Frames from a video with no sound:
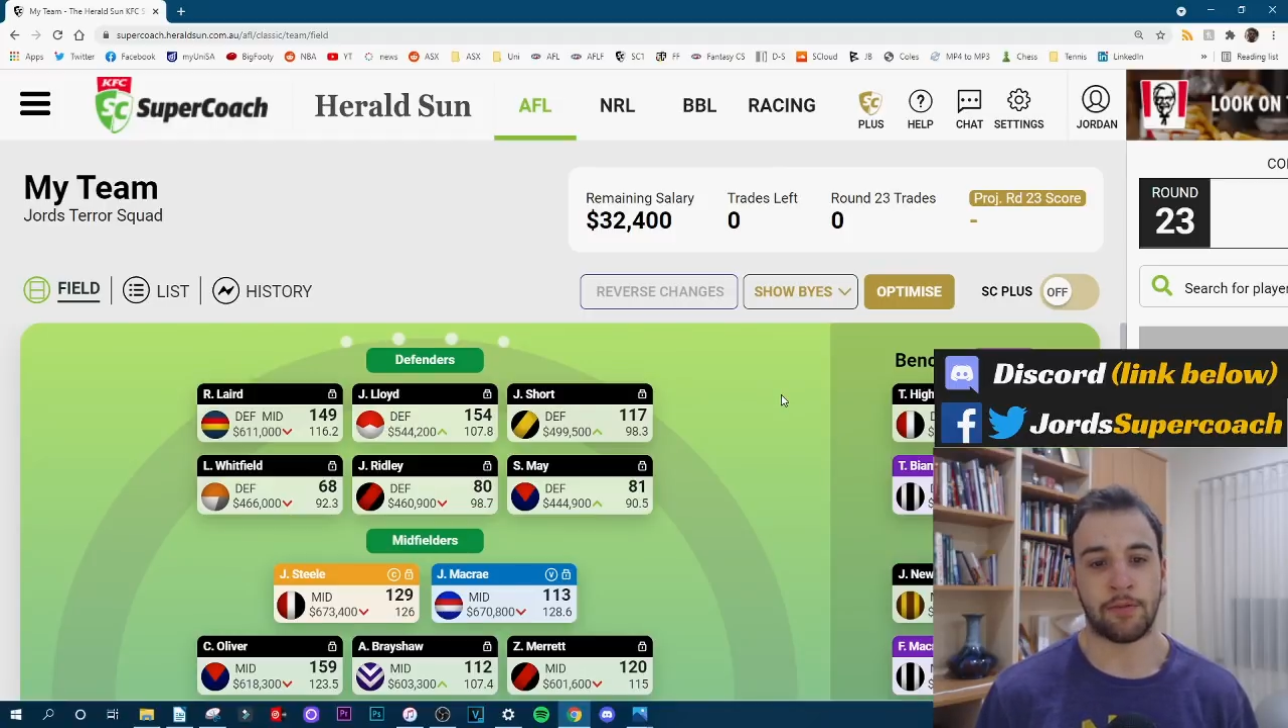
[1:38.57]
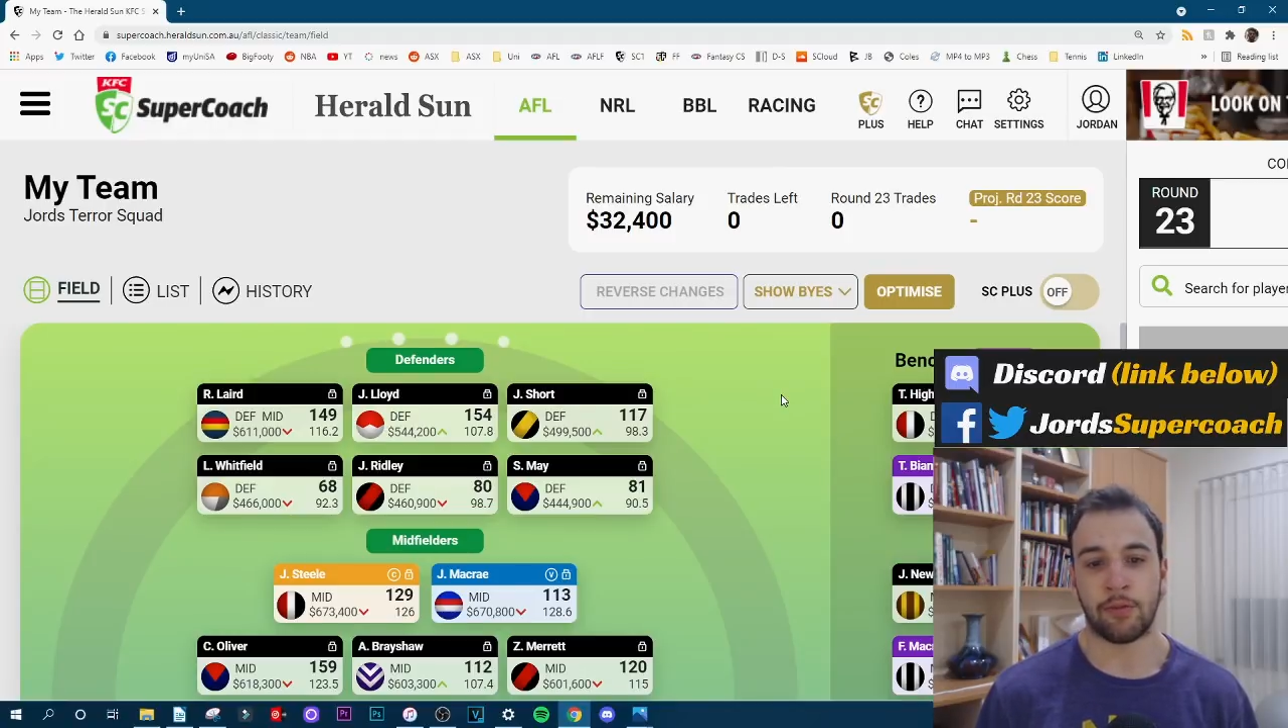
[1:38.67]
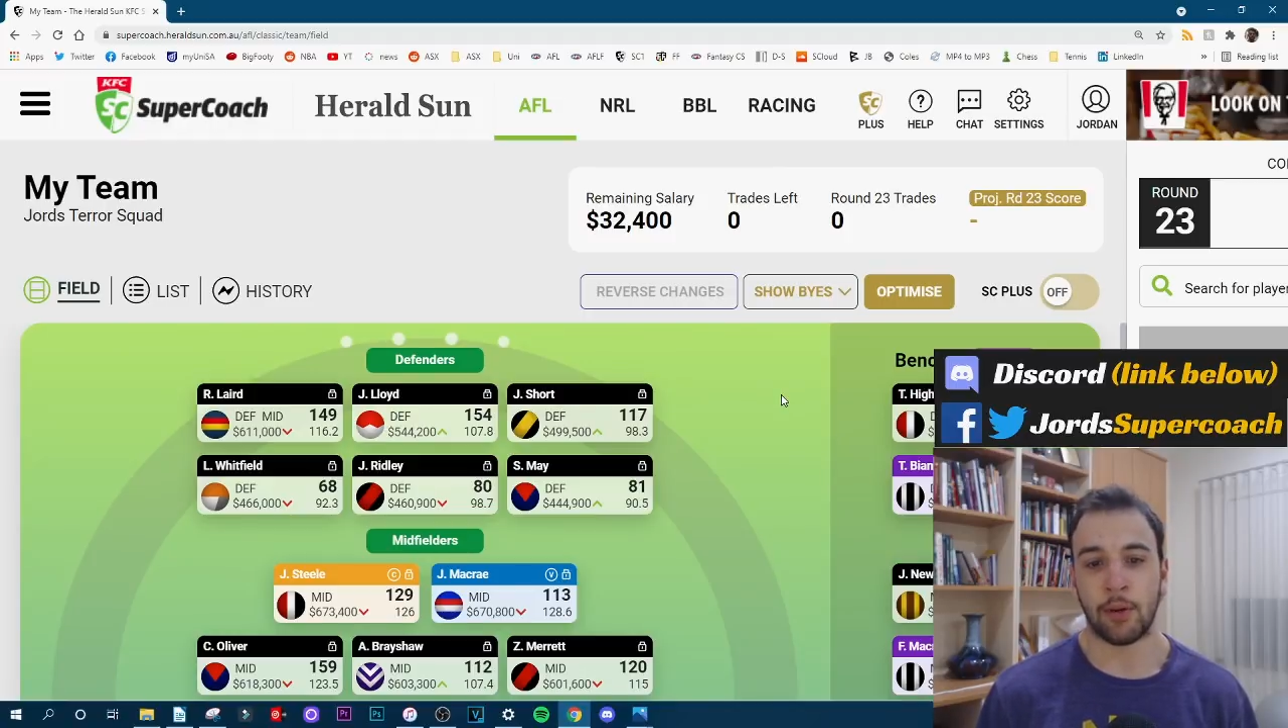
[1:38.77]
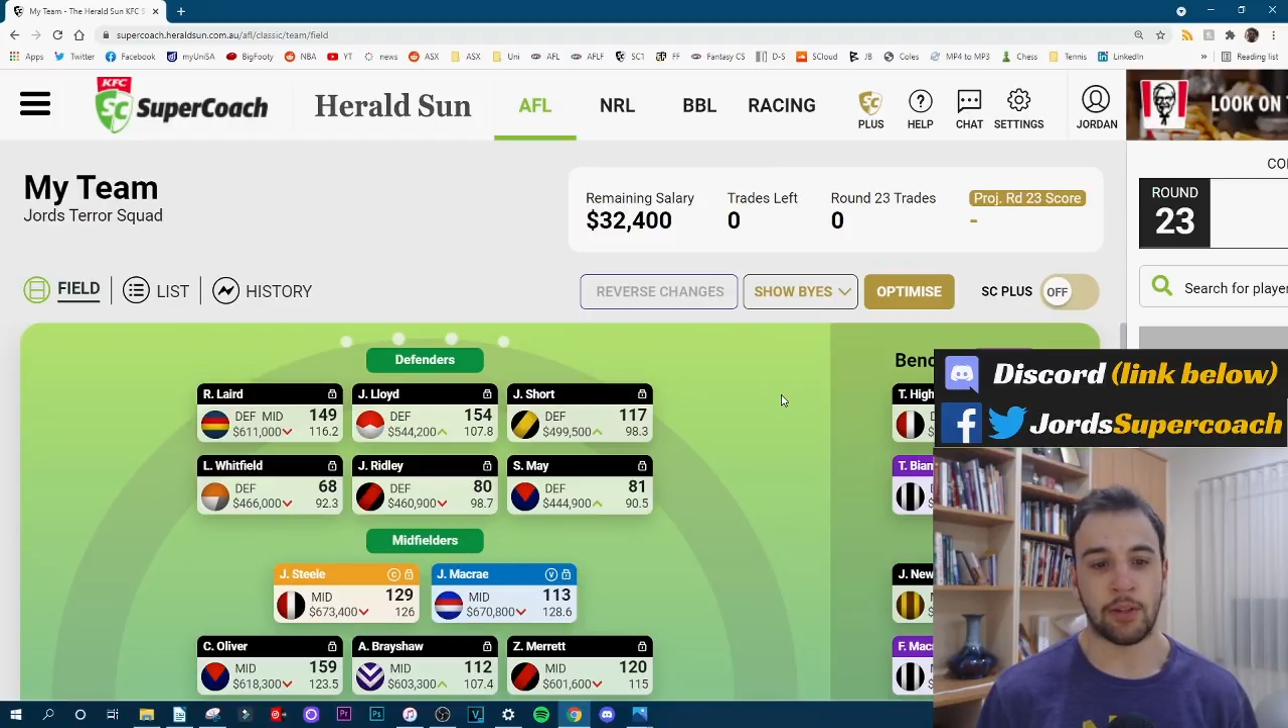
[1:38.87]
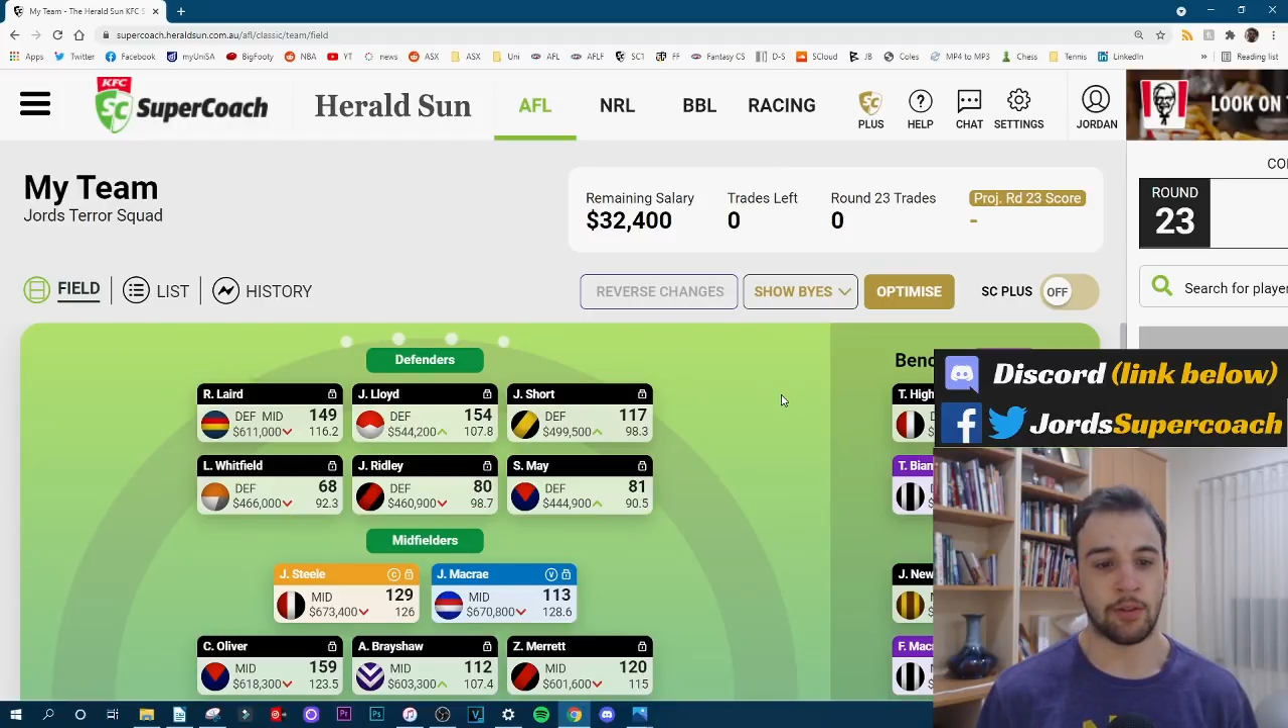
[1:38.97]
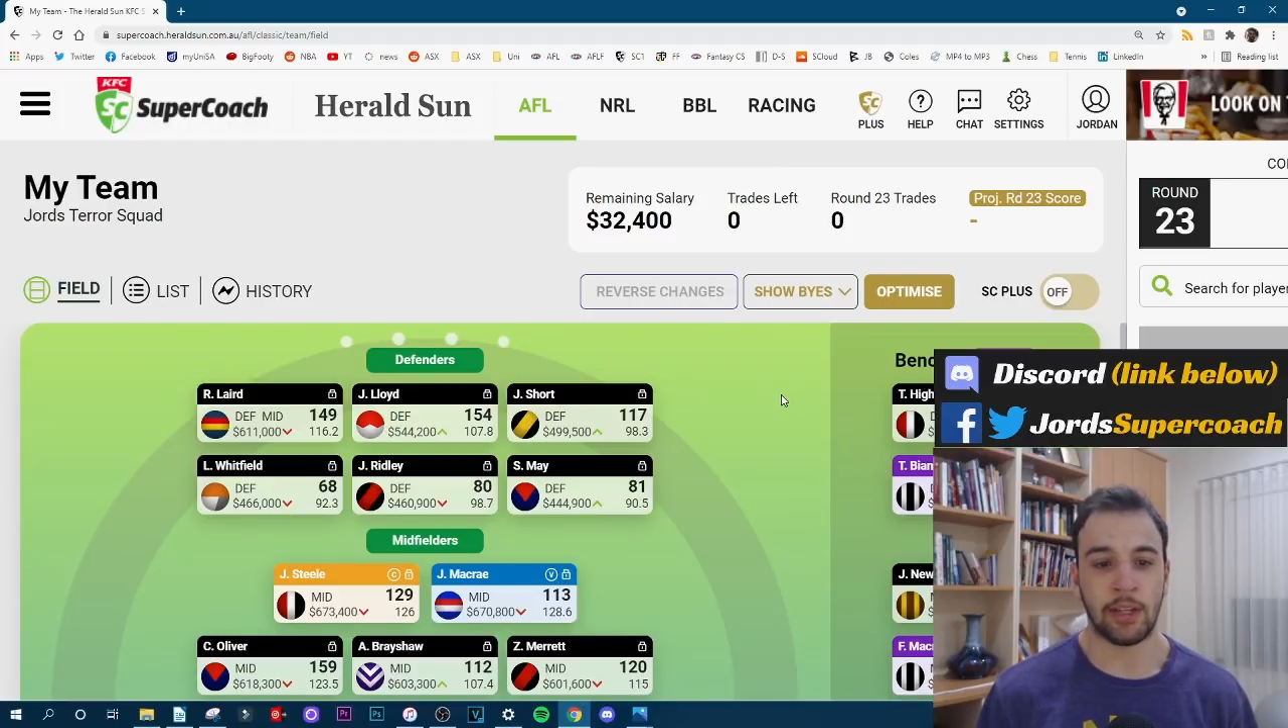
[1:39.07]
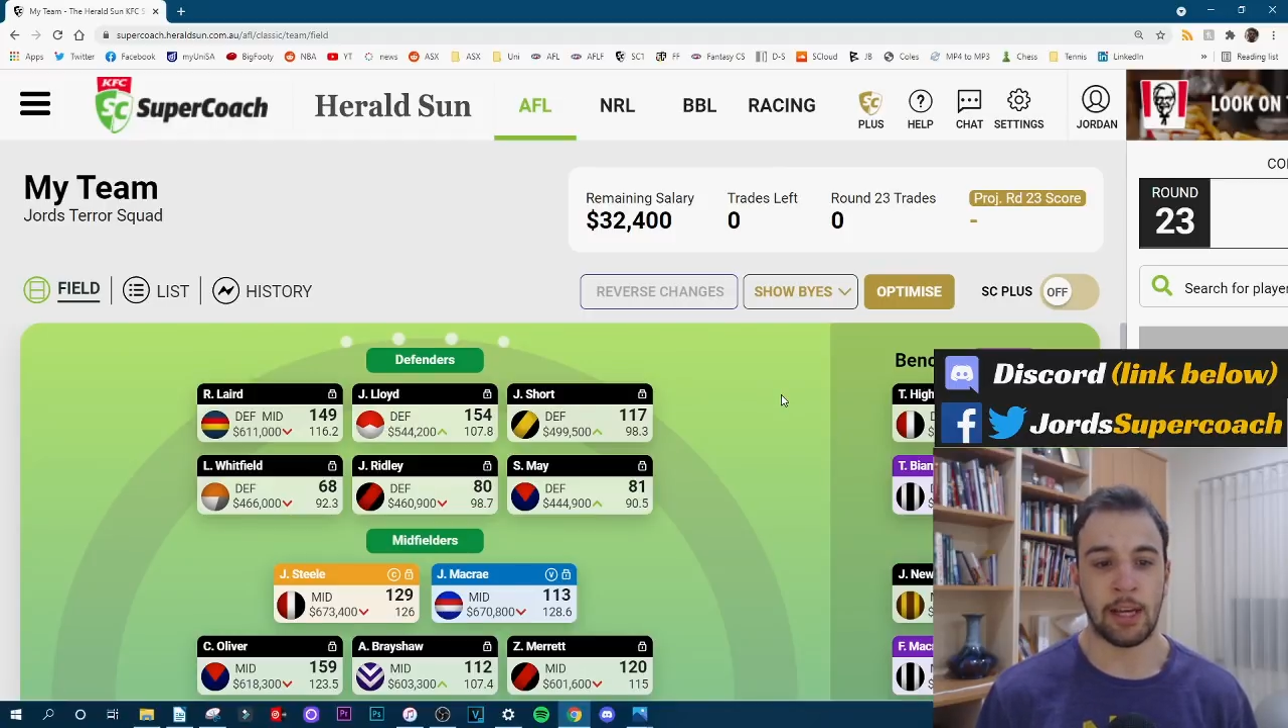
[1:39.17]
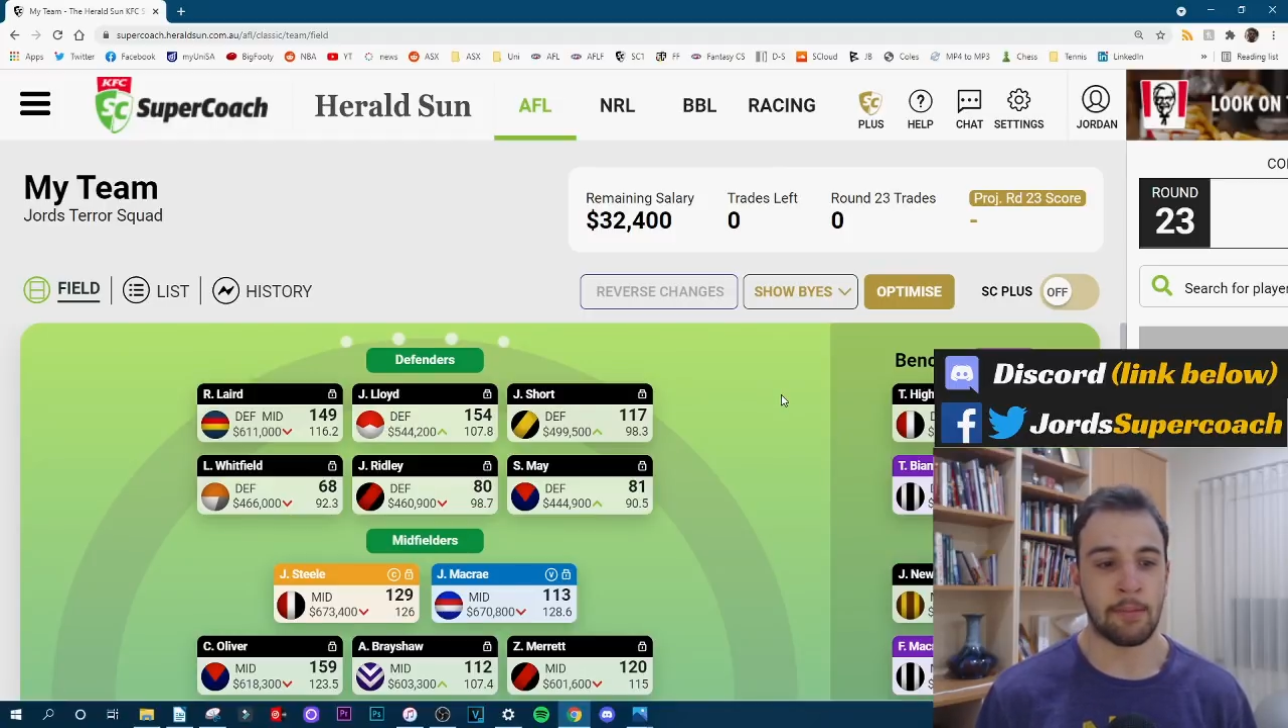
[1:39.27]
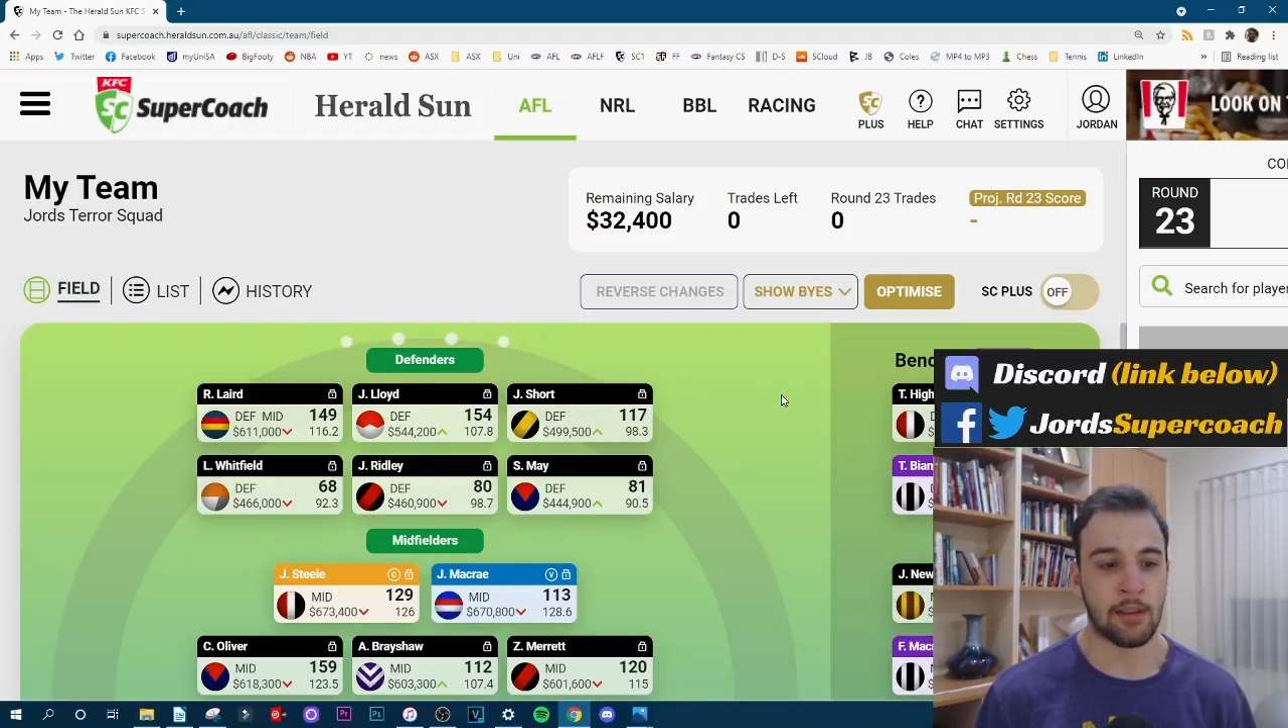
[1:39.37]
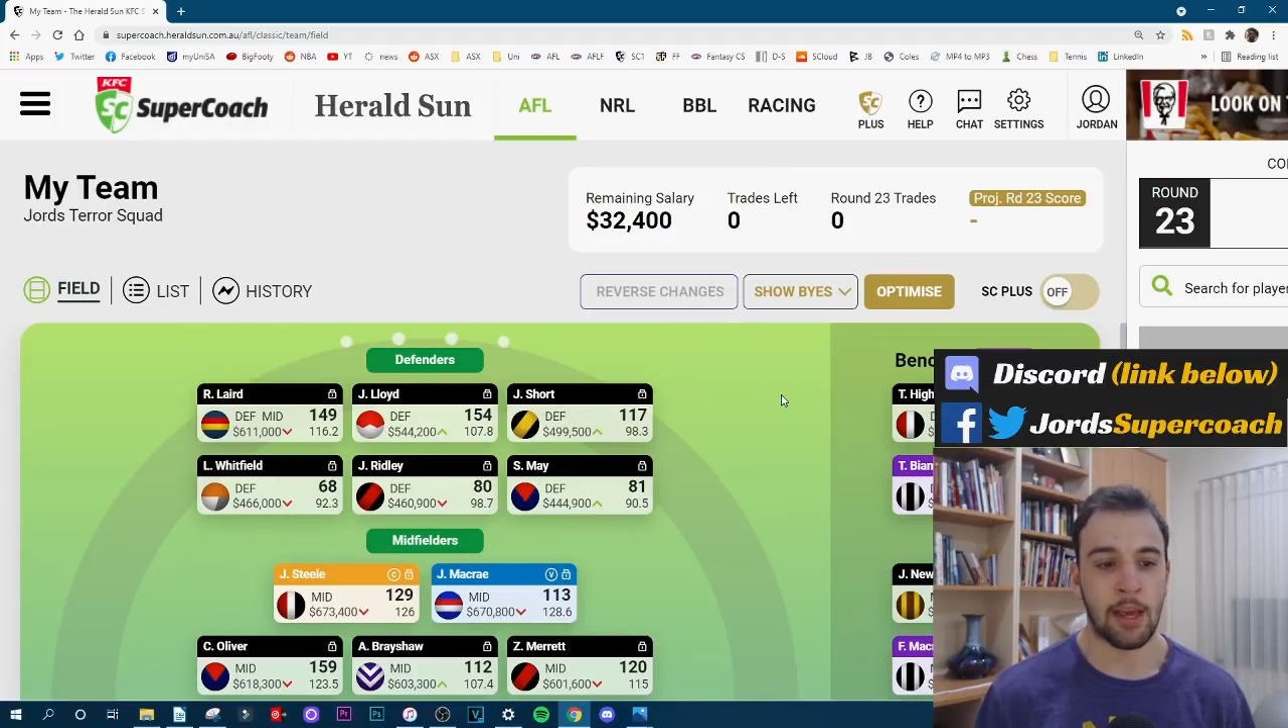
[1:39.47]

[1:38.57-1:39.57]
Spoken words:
22 games.